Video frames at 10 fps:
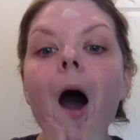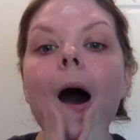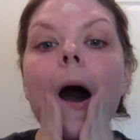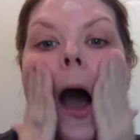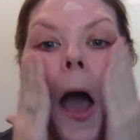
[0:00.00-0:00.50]

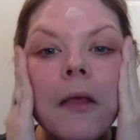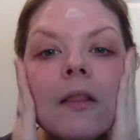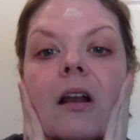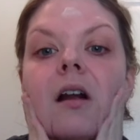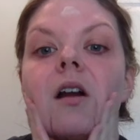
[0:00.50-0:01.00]
I
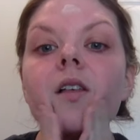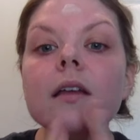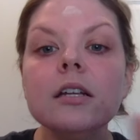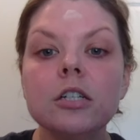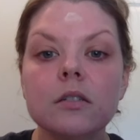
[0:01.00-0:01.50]

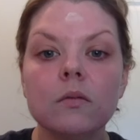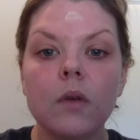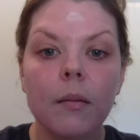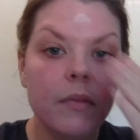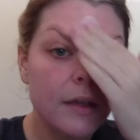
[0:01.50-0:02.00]
literally just
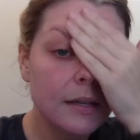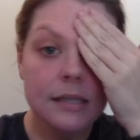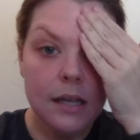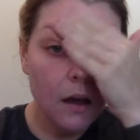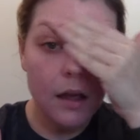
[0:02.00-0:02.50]
rub this
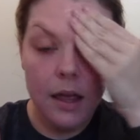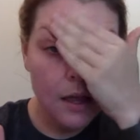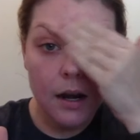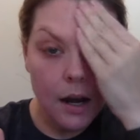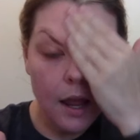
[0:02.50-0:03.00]

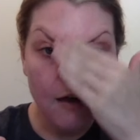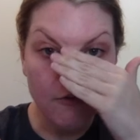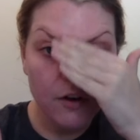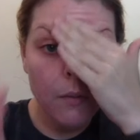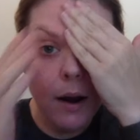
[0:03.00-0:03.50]
in
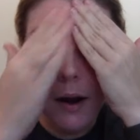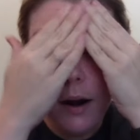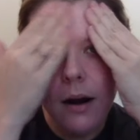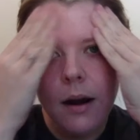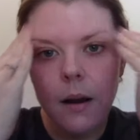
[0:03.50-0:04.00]
everywhere.